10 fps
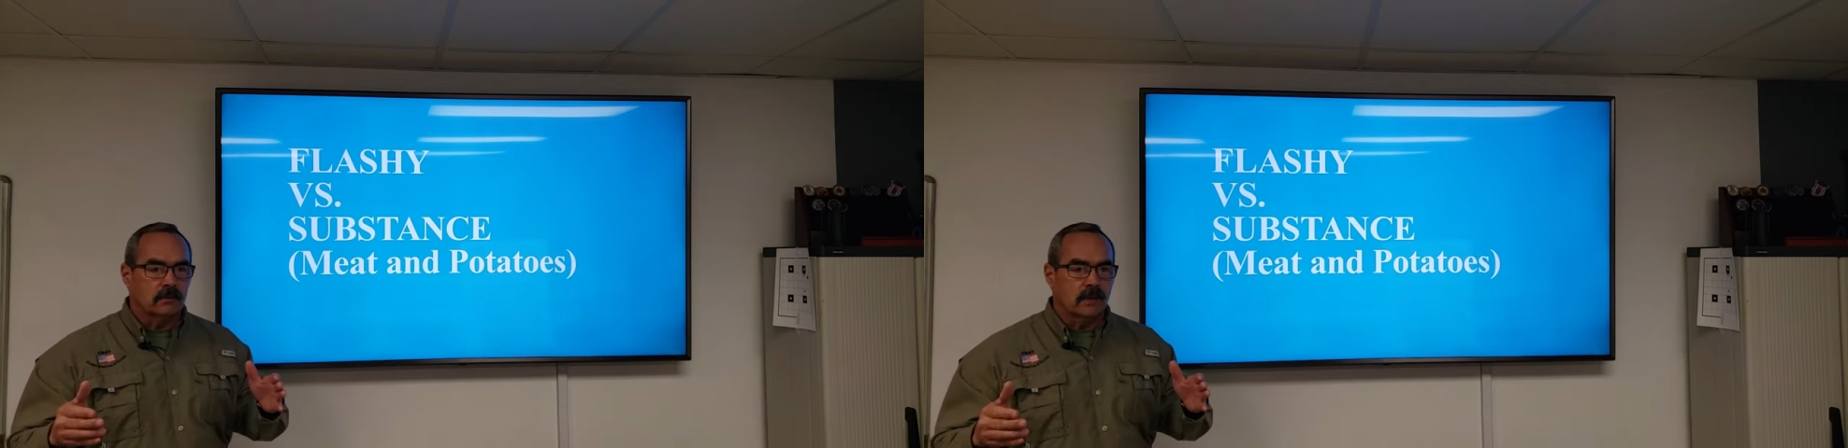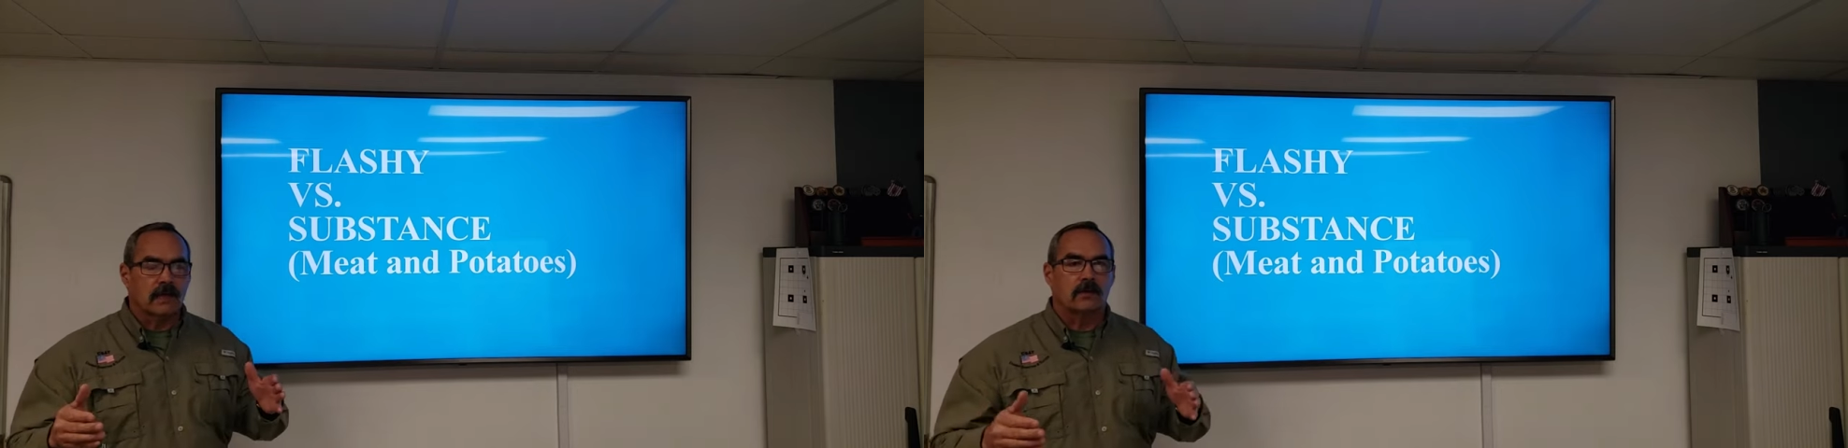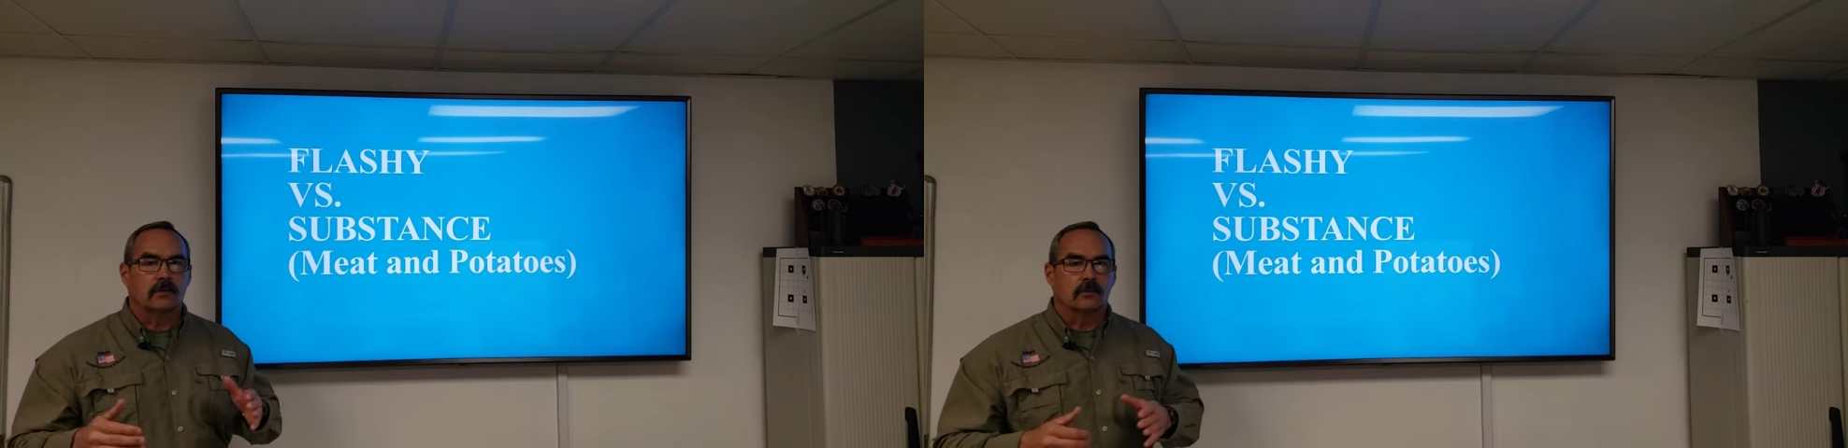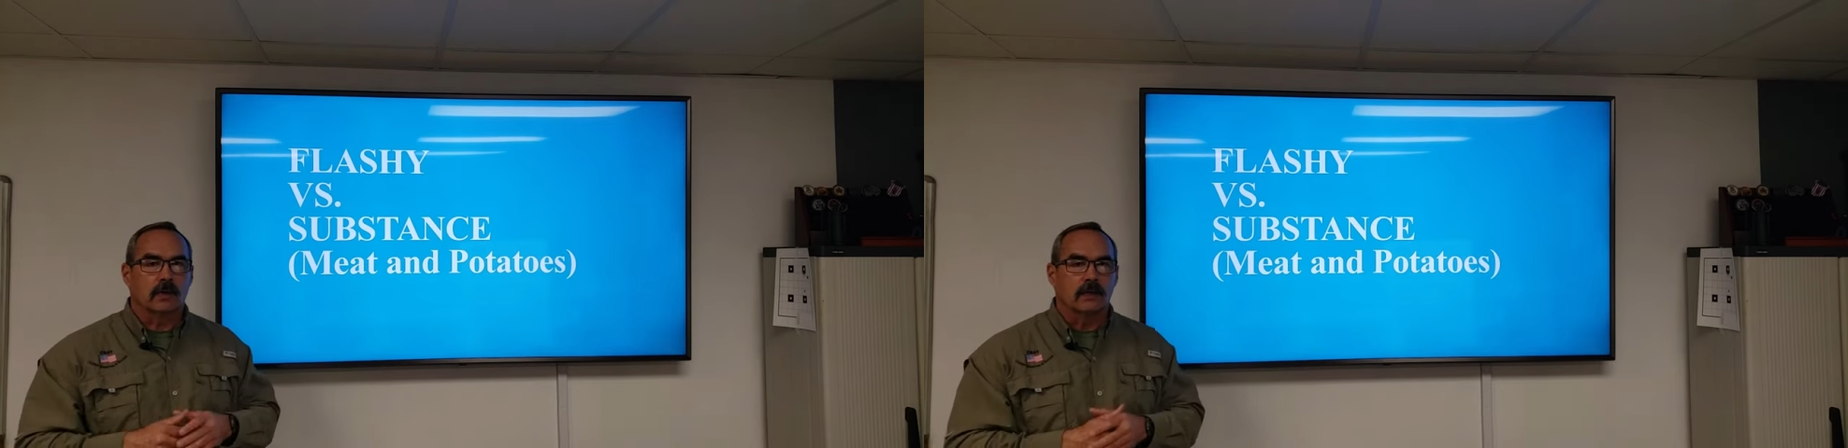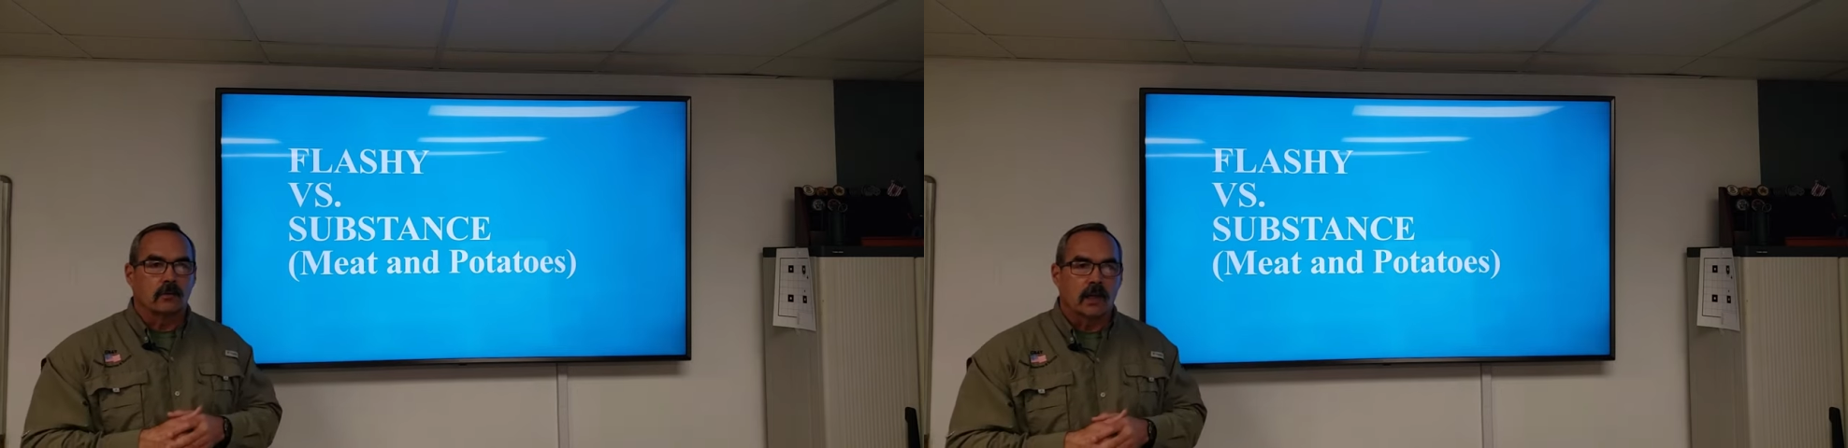tactical
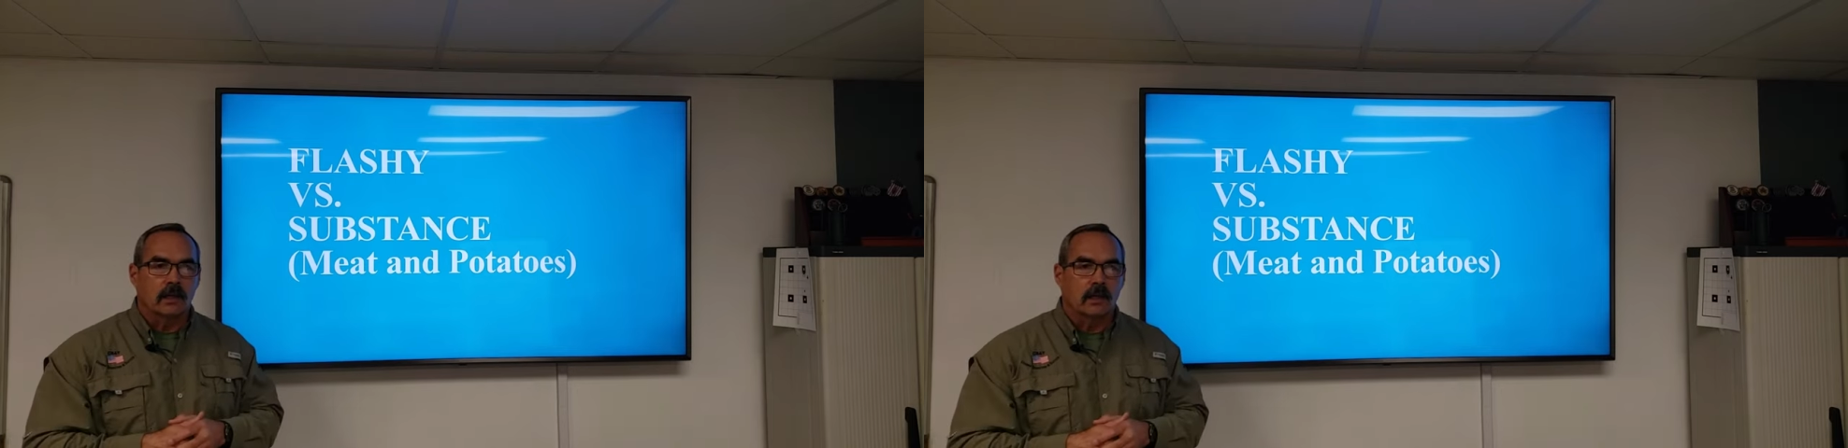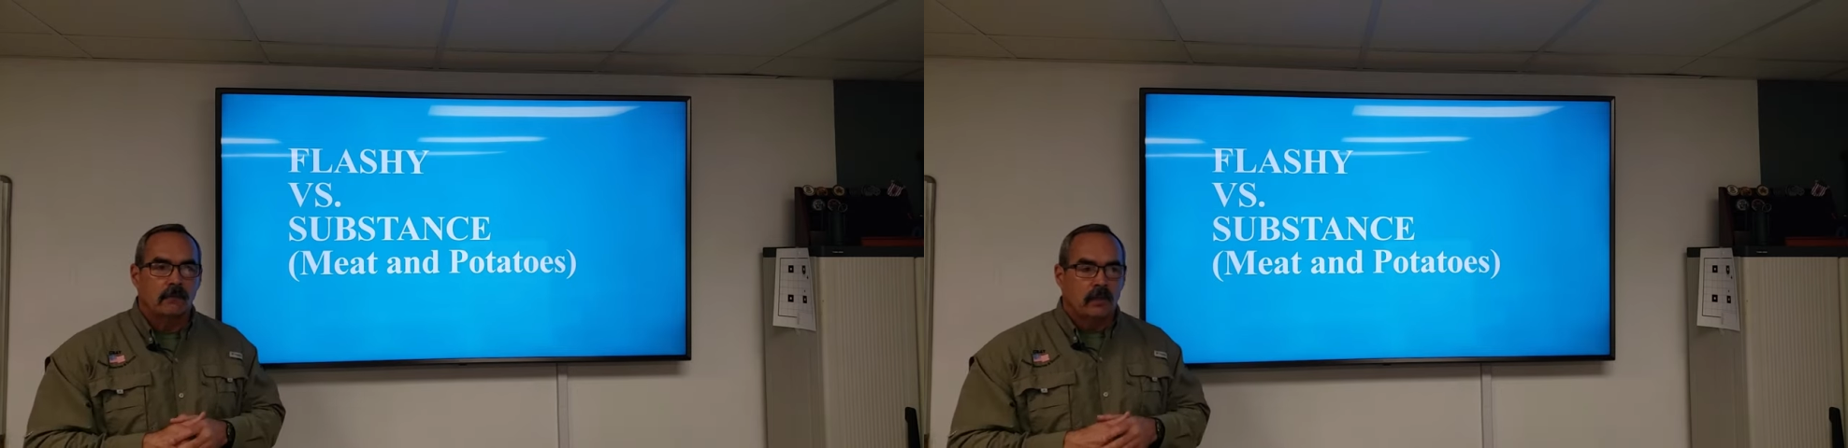train wreck.